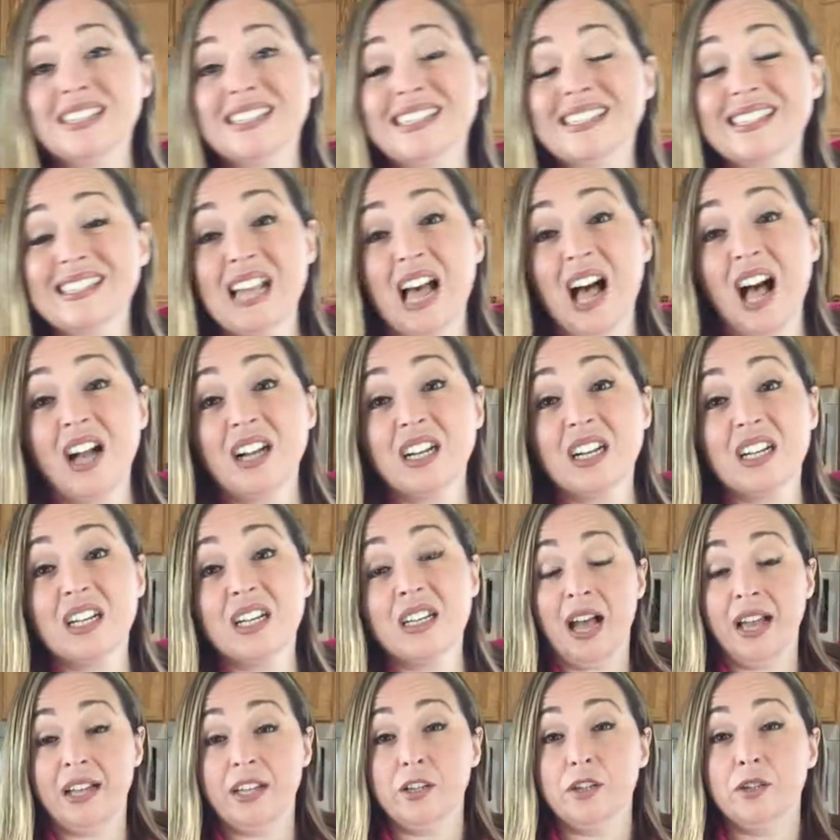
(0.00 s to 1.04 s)
stock.
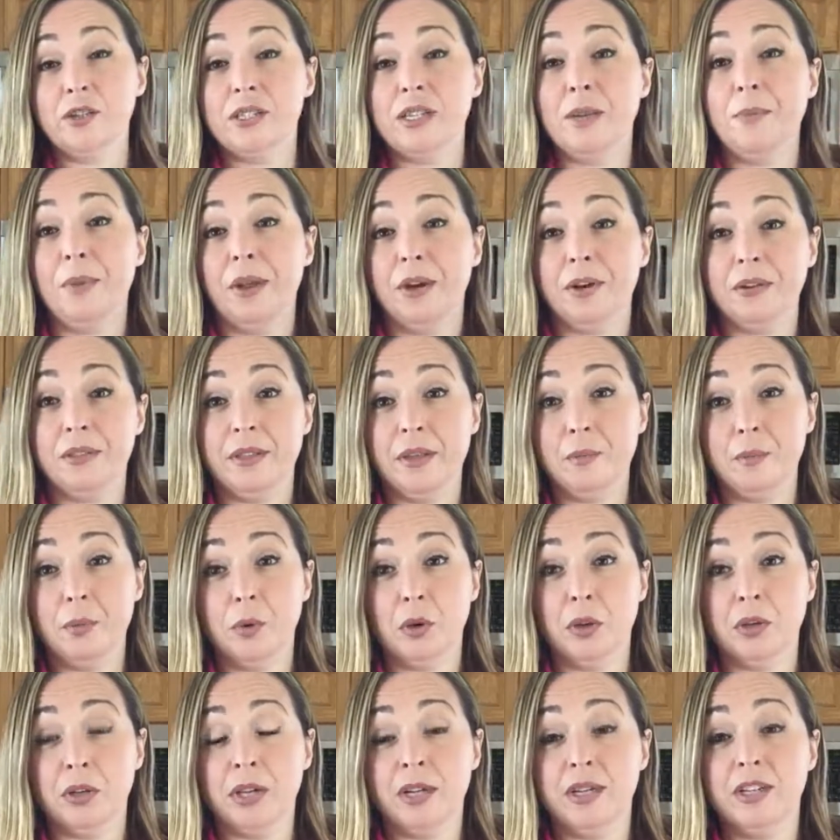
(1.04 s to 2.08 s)
I use the Better Than
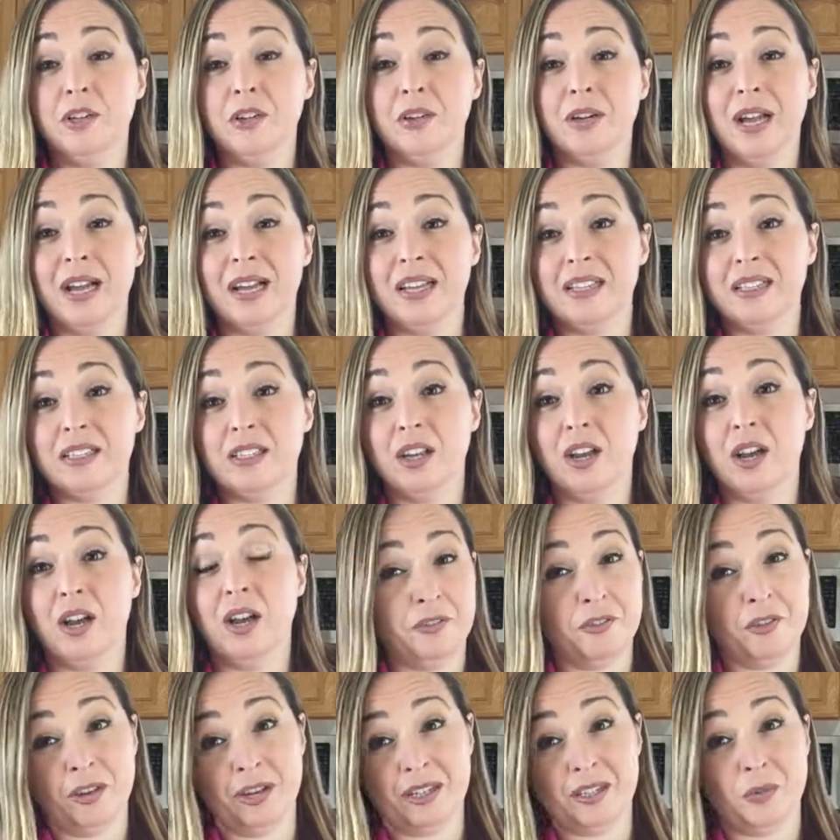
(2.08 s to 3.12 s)
bouillon. You guys,
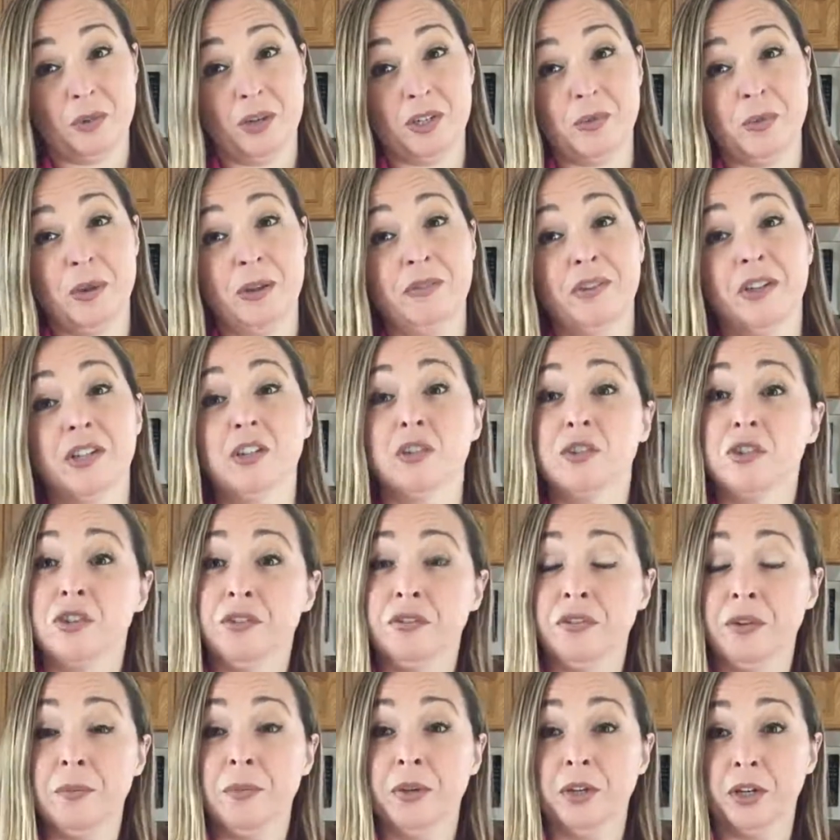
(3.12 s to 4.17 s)
if you guys watch my videos, you're
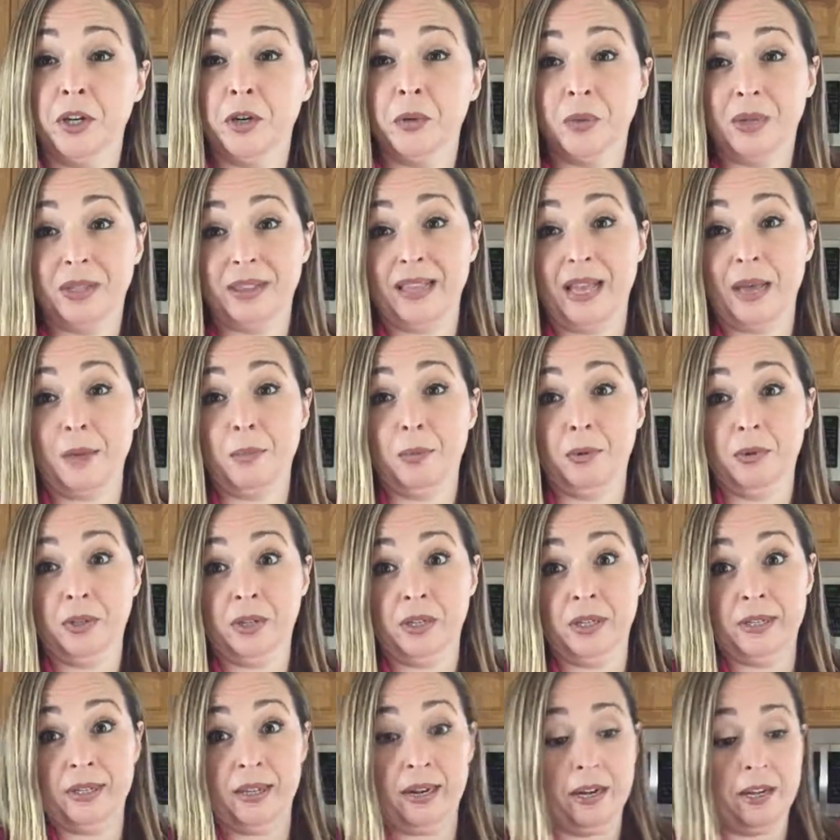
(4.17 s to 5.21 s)
familiar with that
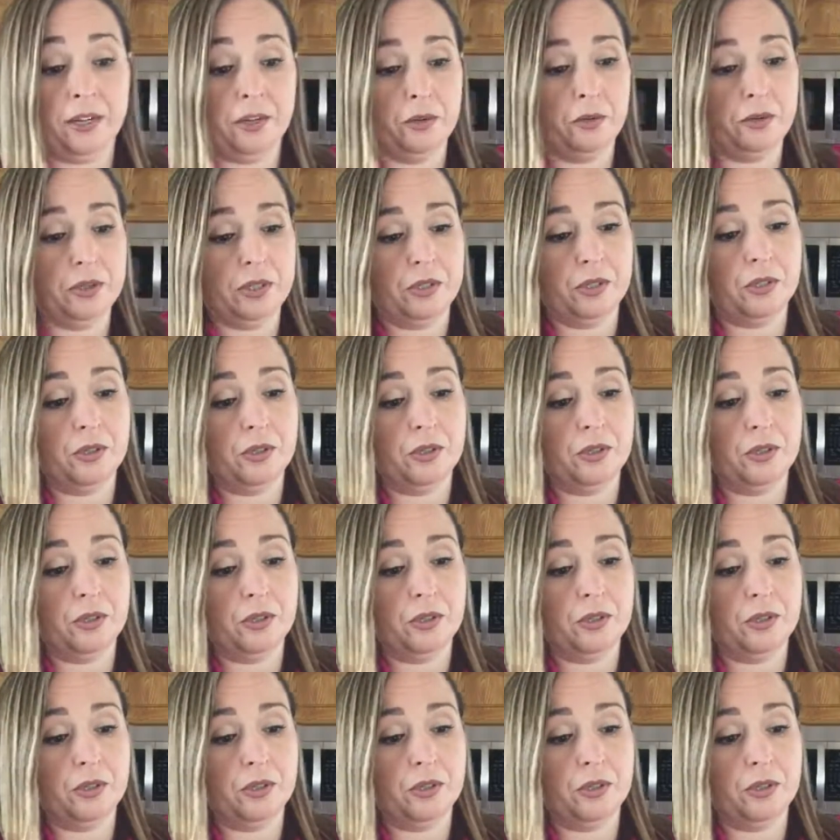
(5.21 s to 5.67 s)
bouillon that I always